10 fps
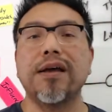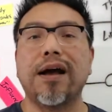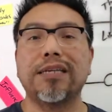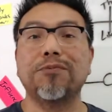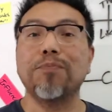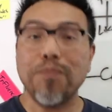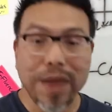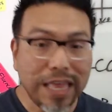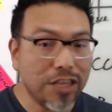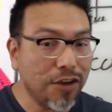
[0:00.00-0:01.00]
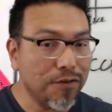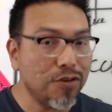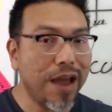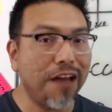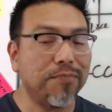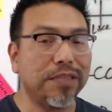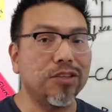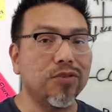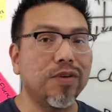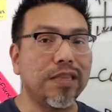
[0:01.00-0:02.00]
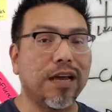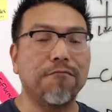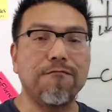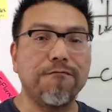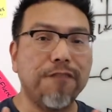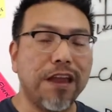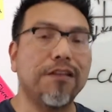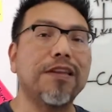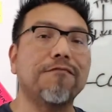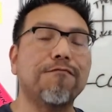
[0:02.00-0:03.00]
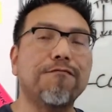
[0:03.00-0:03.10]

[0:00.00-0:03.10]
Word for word: As many of you have been doing, I'm very,